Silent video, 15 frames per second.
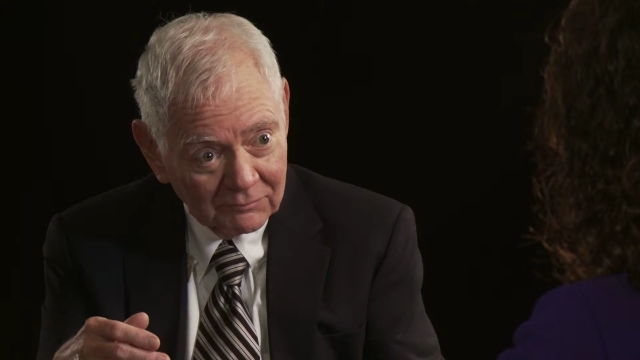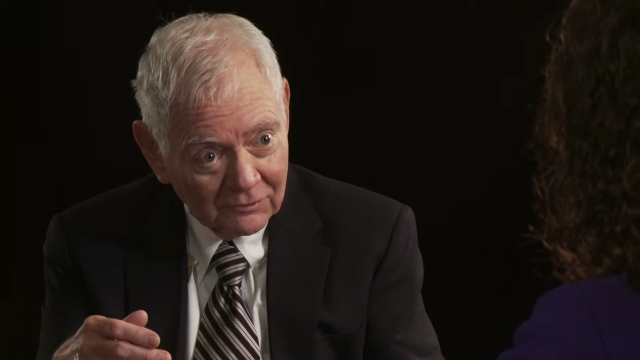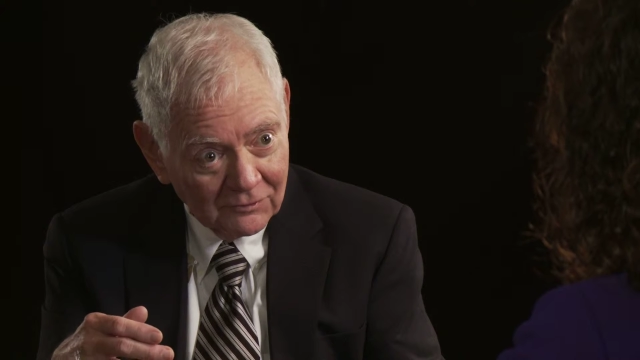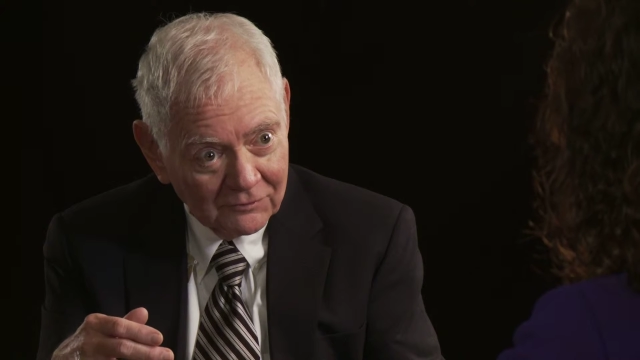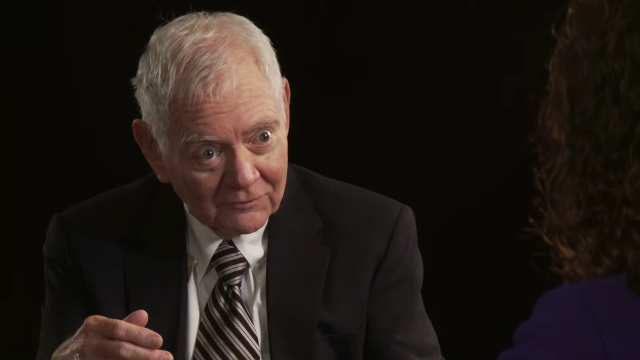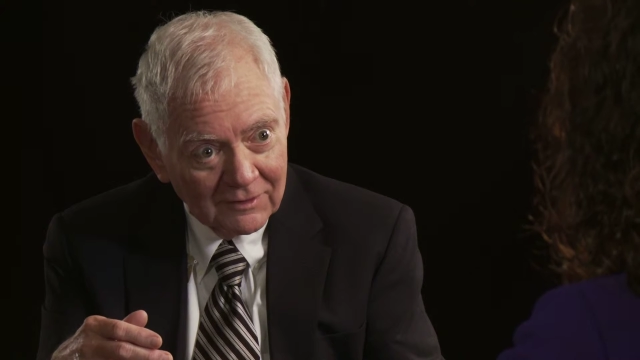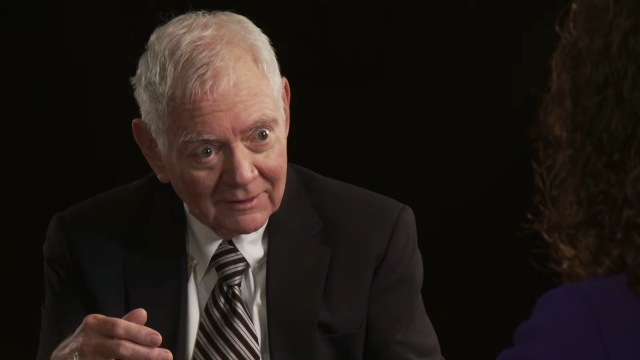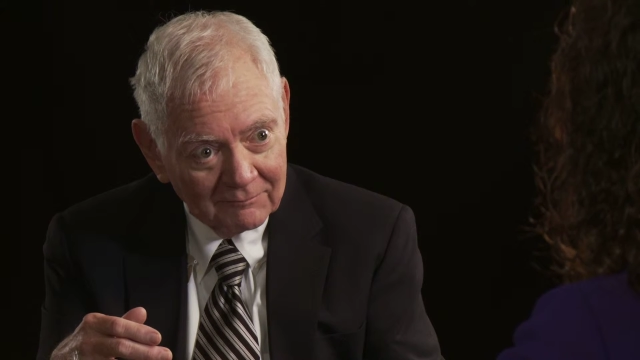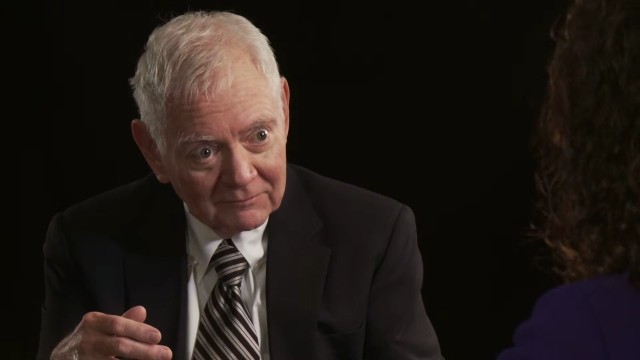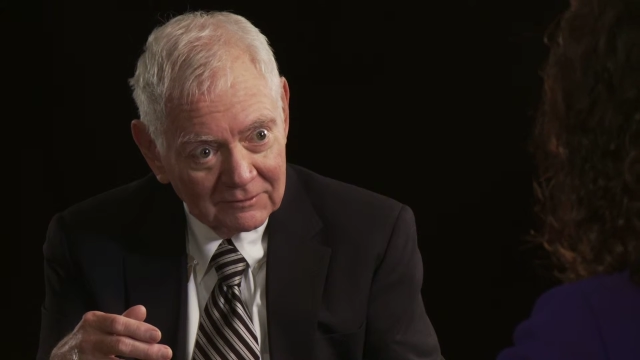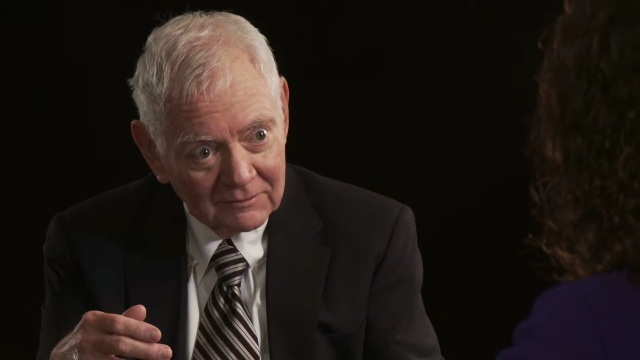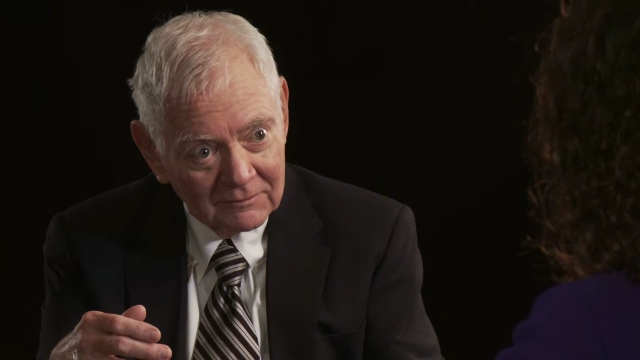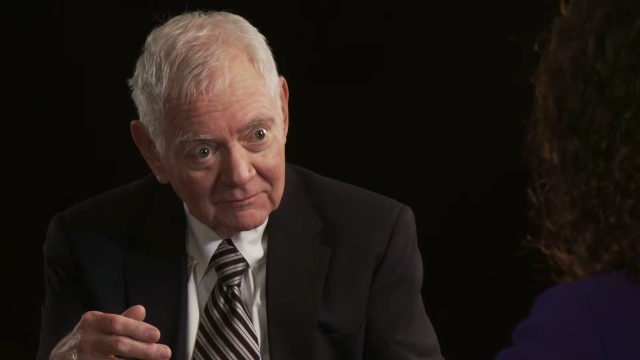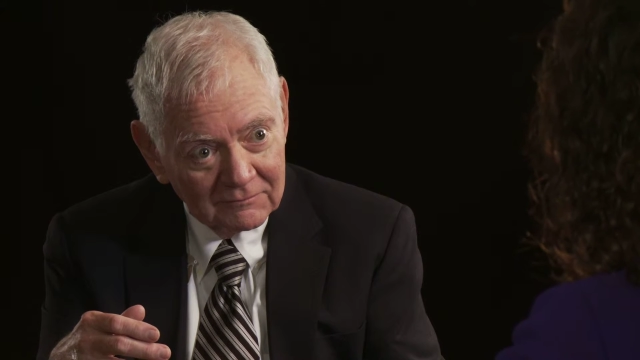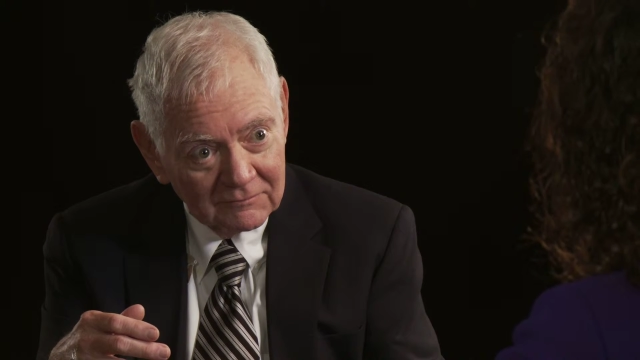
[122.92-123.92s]
program
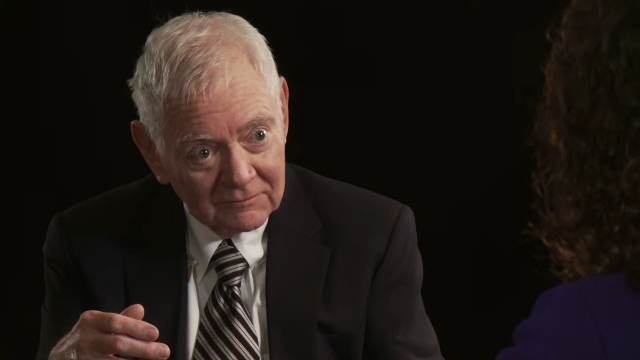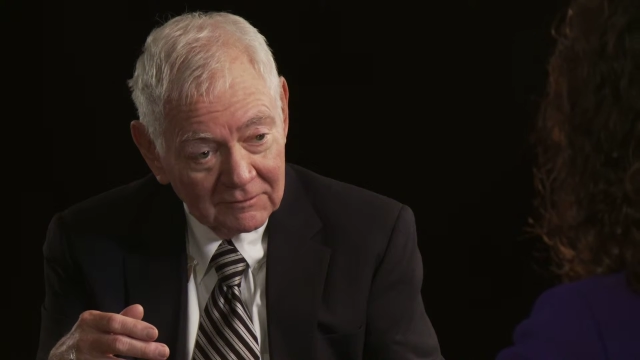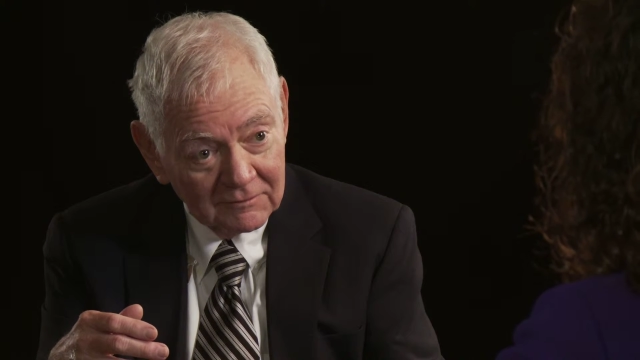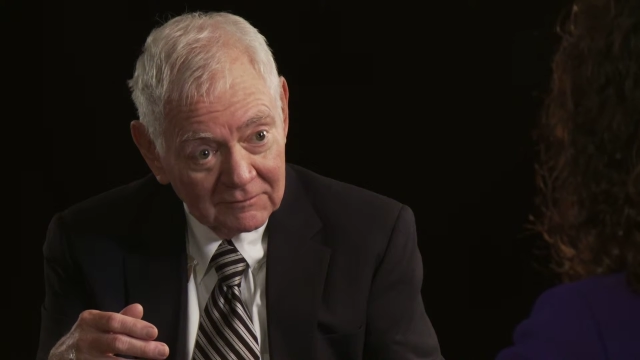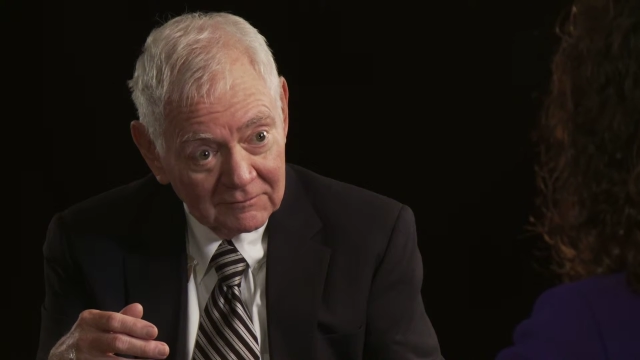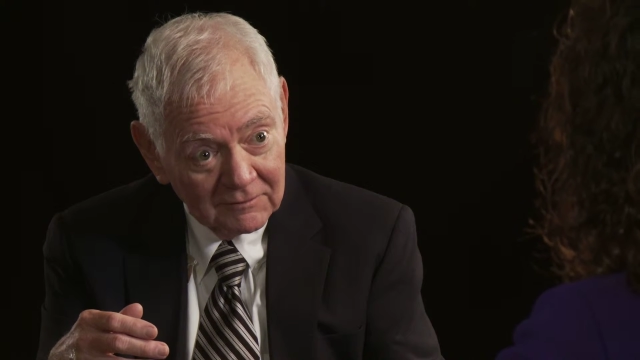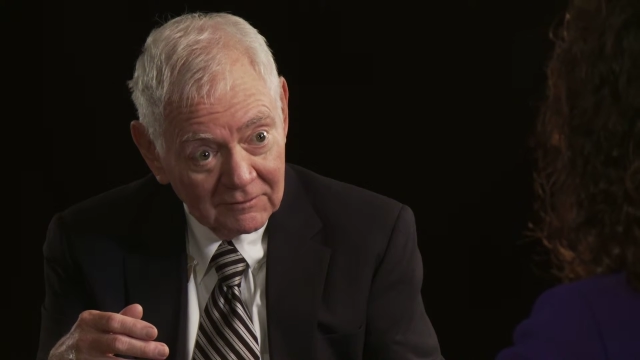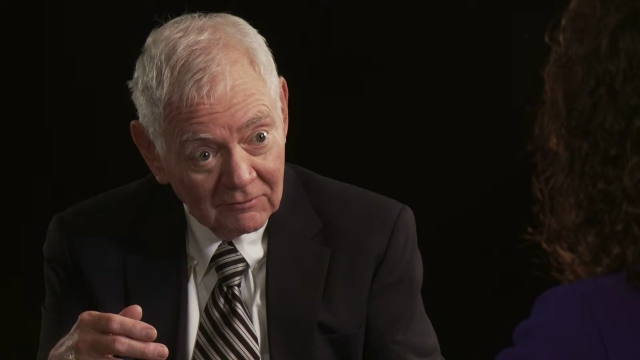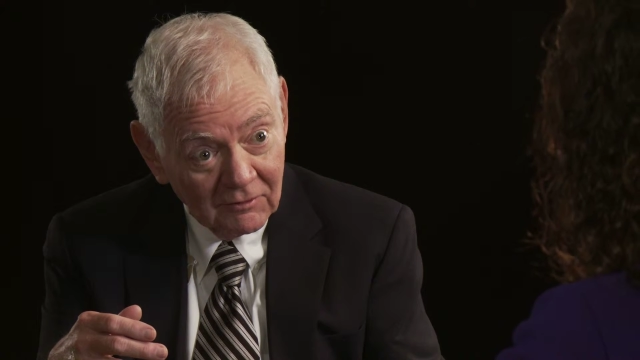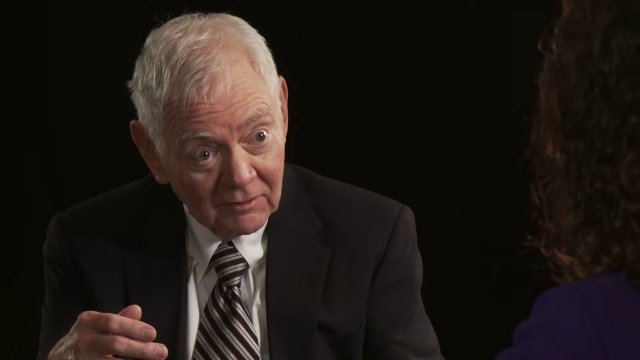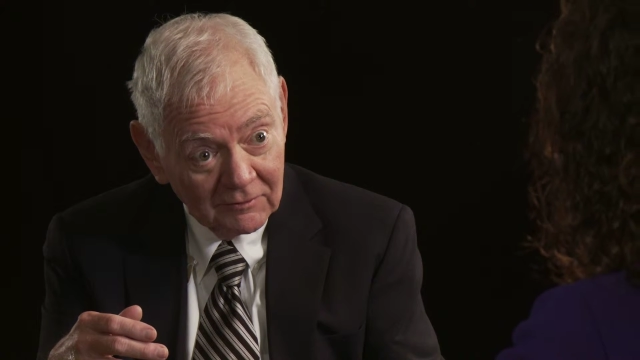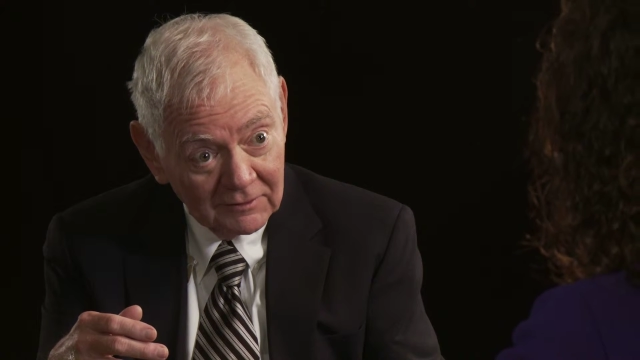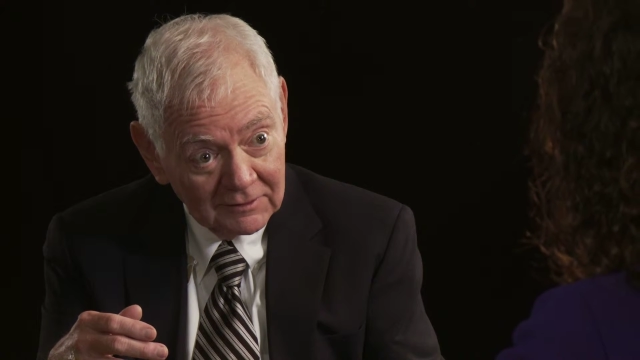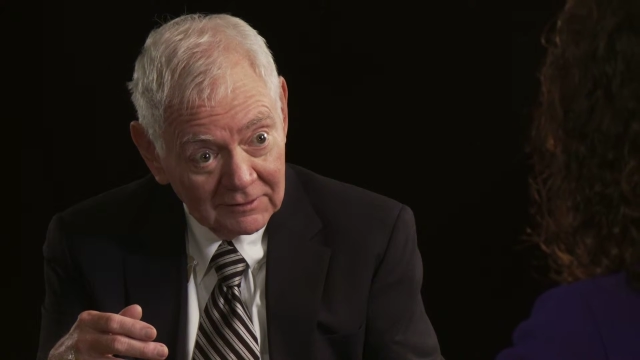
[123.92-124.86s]
to hear all the